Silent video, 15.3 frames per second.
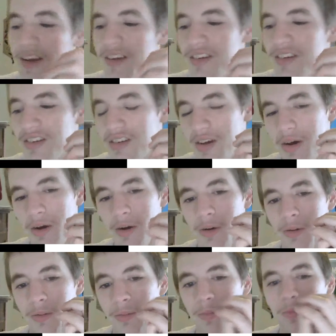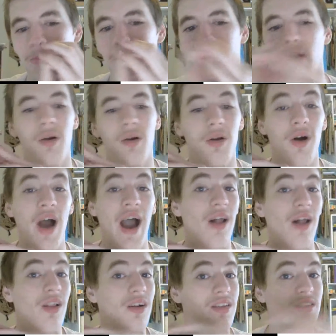So I don't know how
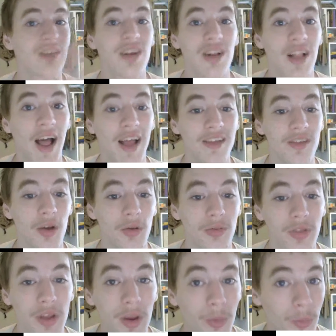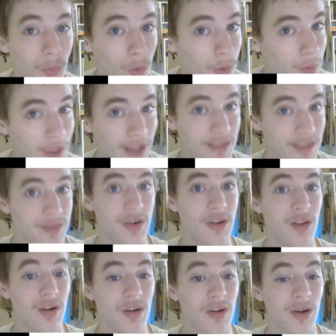long it's going to last. Hopefully it won't last very
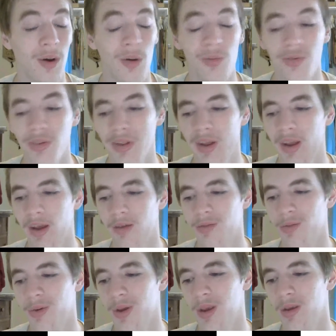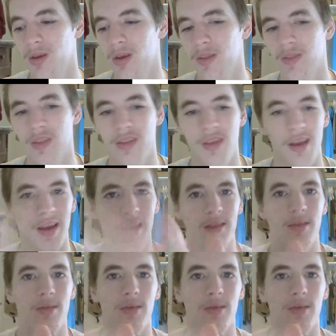long. Hopefully if we get the ticket,